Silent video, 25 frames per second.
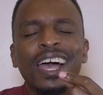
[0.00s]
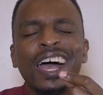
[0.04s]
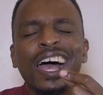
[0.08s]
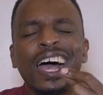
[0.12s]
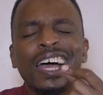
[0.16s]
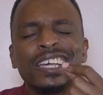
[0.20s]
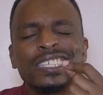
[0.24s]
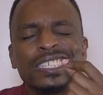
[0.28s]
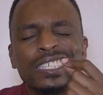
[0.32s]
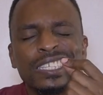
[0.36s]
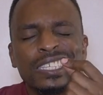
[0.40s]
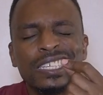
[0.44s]

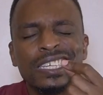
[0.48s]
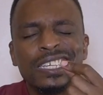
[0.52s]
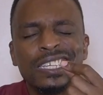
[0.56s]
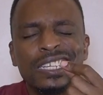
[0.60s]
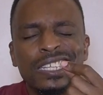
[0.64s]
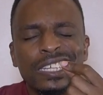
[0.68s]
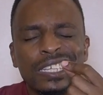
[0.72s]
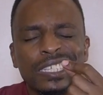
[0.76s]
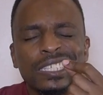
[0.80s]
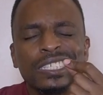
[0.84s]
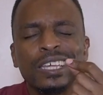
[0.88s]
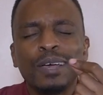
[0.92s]
A
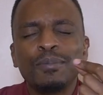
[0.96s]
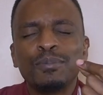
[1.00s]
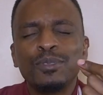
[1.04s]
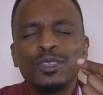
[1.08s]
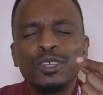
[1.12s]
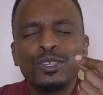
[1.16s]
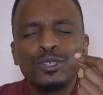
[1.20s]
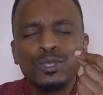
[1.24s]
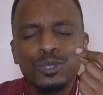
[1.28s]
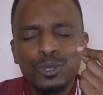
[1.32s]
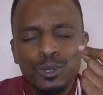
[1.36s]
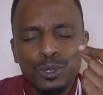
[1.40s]
seed is
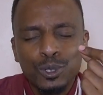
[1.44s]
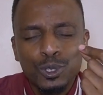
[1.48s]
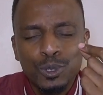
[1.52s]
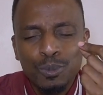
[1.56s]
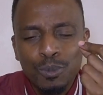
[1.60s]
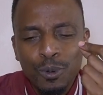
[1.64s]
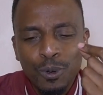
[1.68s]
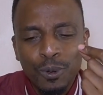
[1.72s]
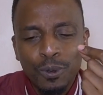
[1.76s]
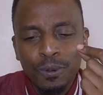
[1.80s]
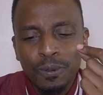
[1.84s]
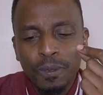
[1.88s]
something so
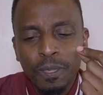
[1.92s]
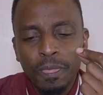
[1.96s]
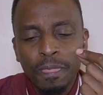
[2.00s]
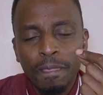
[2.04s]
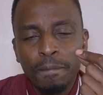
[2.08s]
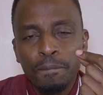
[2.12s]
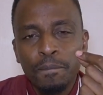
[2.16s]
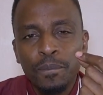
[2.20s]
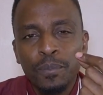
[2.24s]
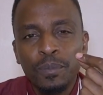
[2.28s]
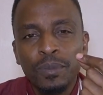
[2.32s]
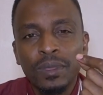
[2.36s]
small,
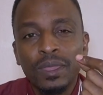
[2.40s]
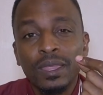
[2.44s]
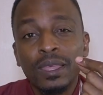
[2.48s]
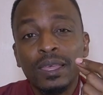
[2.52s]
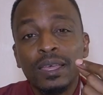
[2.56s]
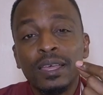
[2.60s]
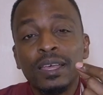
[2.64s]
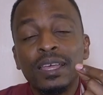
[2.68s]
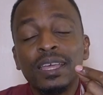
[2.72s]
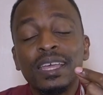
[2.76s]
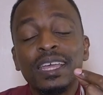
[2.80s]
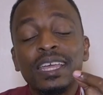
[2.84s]

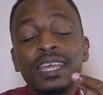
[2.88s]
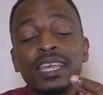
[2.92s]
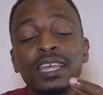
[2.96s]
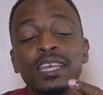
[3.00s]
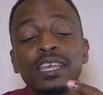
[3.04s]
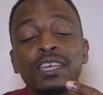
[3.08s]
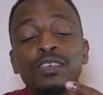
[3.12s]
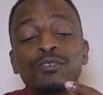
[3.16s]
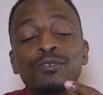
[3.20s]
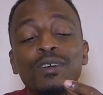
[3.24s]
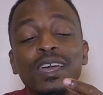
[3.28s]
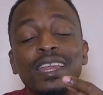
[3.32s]

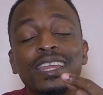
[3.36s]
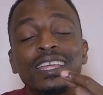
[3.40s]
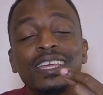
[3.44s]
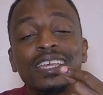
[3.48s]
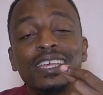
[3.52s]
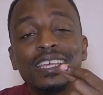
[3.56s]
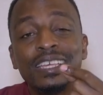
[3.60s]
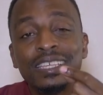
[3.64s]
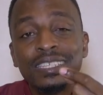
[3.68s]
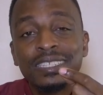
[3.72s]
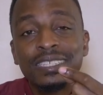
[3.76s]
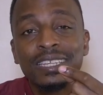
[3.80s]
you can
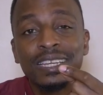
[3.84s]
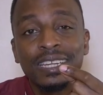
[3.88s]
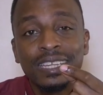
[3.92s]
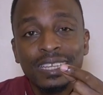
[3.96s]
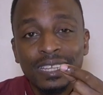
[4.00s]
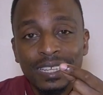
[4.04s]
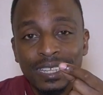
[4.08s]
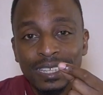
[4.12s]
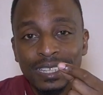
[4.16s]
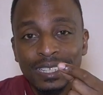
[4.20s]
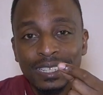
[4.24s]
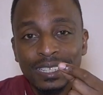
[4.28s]
easily